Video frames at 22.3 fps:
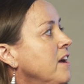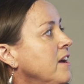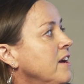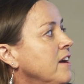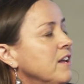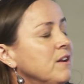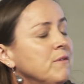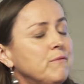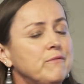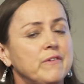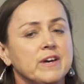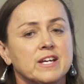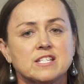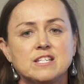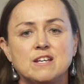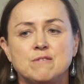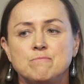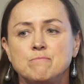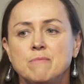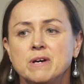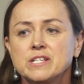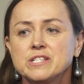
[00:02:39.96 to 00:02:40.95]
It affects their
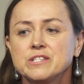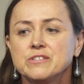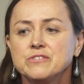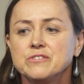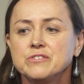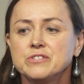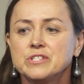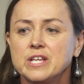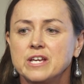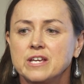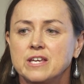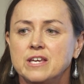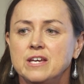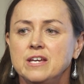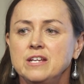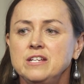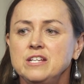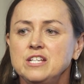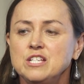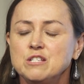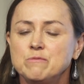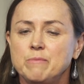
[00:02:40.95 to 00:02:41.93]
muscles, their
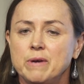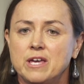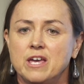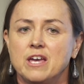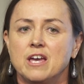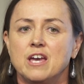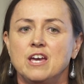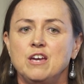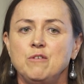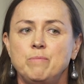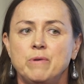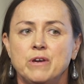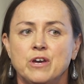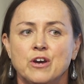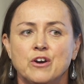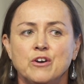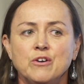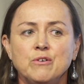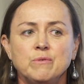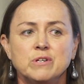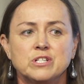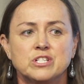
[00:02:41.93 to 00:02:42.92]
kidneys, making
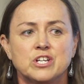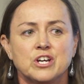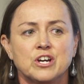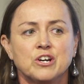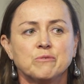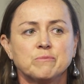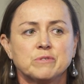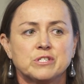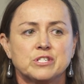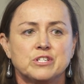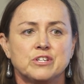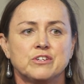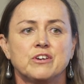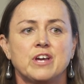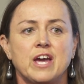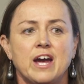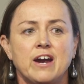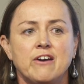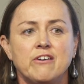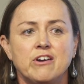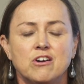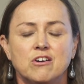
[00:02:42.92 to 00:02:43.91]
EPO, which helps to
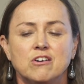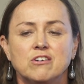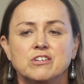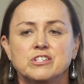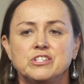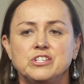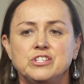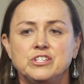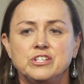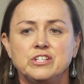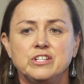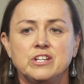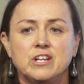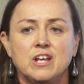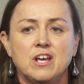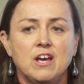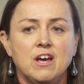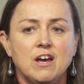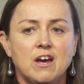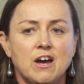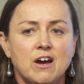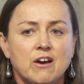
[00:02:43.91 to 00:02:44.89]
carry oxygen
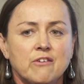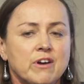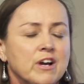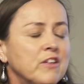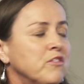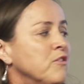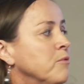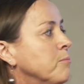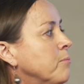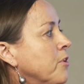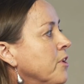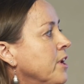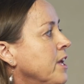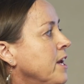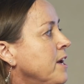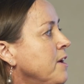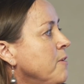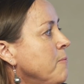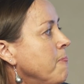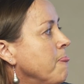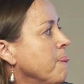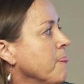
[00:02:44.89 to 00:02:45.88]
around the
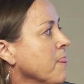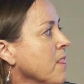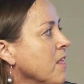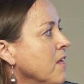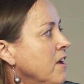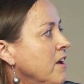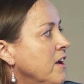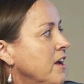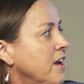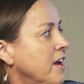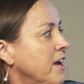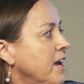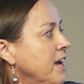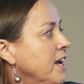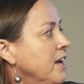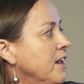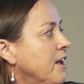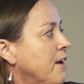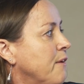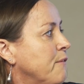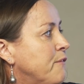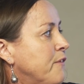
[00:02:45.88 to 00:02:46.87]
body.
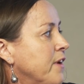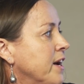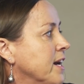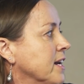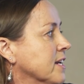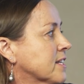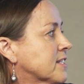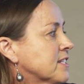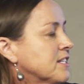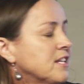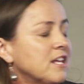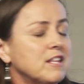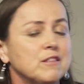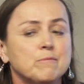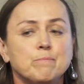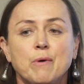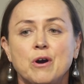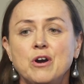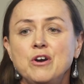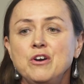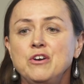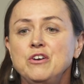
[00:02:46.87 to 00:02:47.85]
It affects
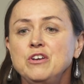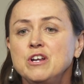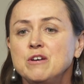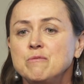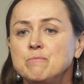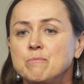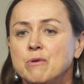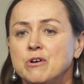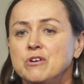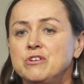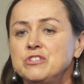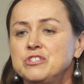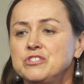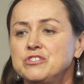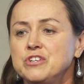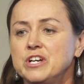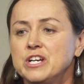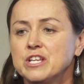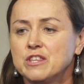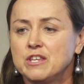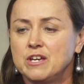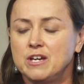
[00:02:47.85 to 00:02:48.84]
bone and bone
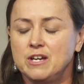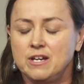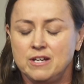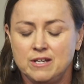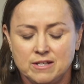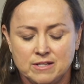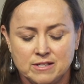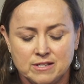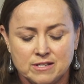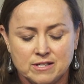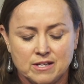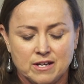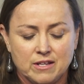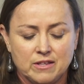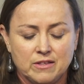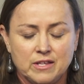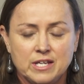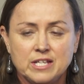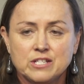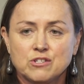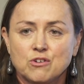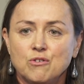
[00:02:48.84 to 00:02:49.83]
strength, and
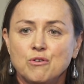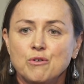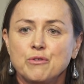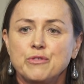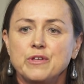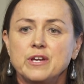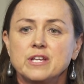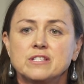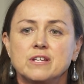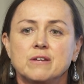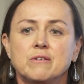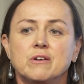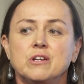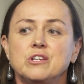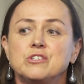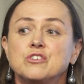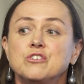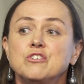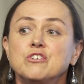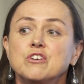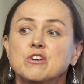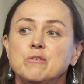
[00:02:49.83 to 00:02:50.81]
these are all things I'm going to
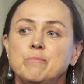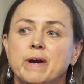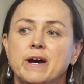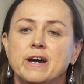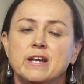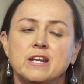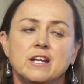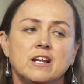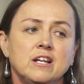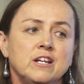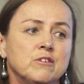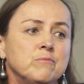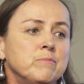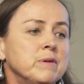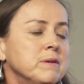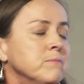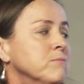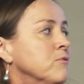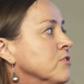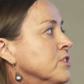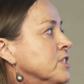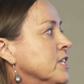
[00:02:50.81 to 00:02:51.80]
talk about in a little bit
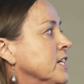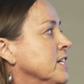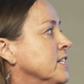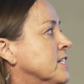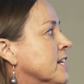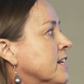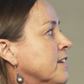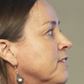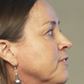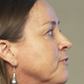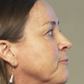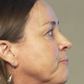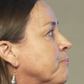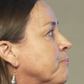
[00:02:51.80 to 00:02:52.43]
more detail.